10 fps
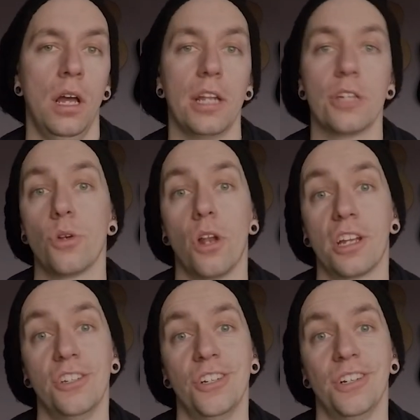That's all I
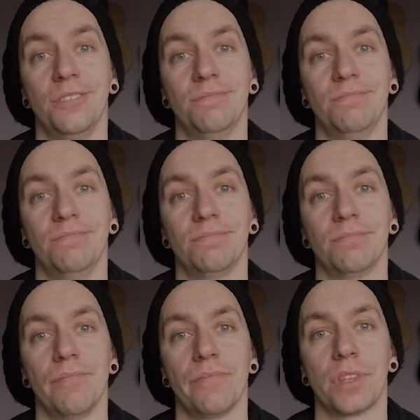can do.
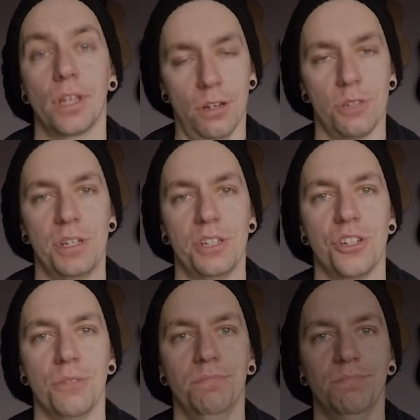I'll speak to you
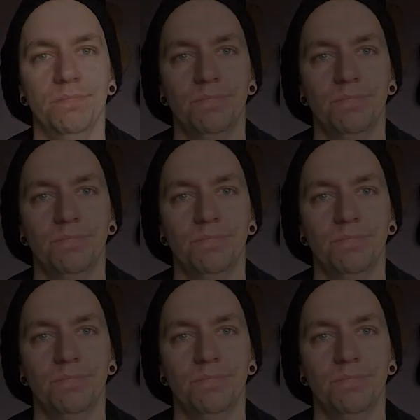soon.